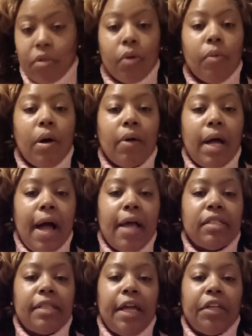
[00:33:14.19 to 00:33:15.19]
Well,
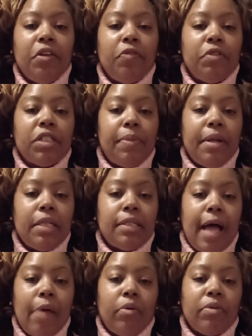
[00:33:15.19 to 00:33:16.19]
guys, thank you for spending
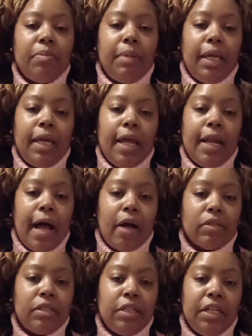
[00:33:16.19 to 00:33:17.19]
time with me, and
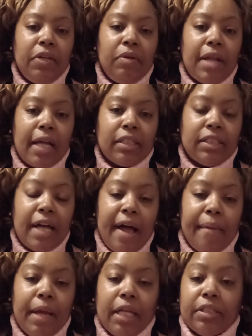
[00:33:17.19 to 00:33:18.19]
I'll see you next
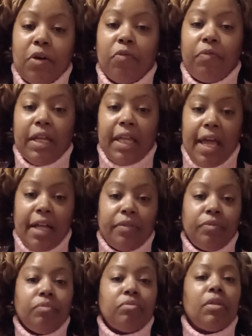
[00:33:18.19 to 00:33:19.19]
time. And don't forget,
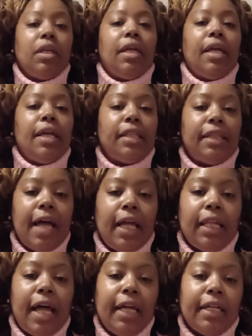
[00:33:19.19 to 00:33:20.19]
hit that
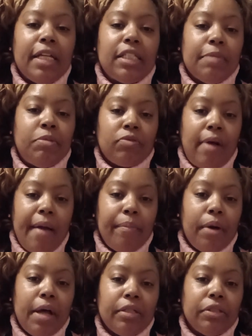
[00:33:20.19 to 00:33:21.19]
like and subscribe
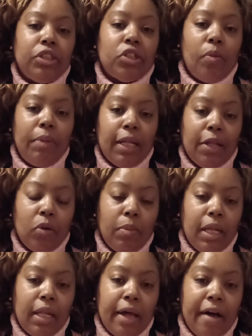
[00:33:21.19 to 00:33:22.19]
button. Show me a little bit
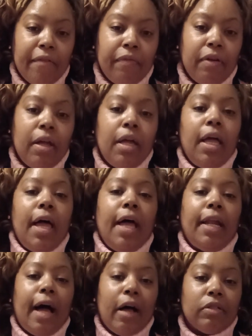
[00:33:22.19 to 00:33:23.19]
of love.
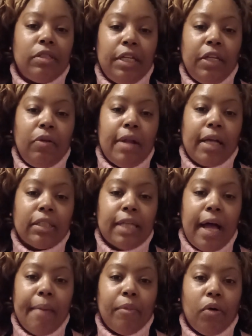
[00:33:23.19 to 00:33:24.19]
And I'll see you next
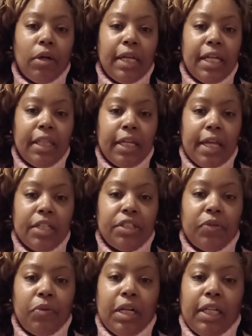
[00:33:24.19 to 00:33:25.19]
time on In the
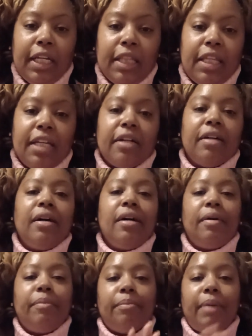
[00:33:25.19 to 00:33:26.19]
Kitchen with Alethea.
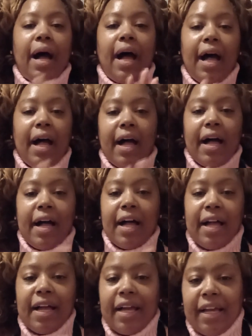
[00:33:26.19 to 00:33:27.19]

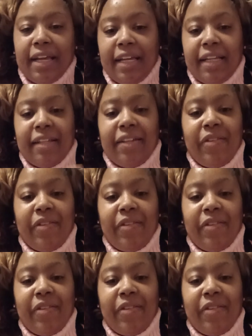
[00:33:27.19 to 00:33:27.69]
Bye.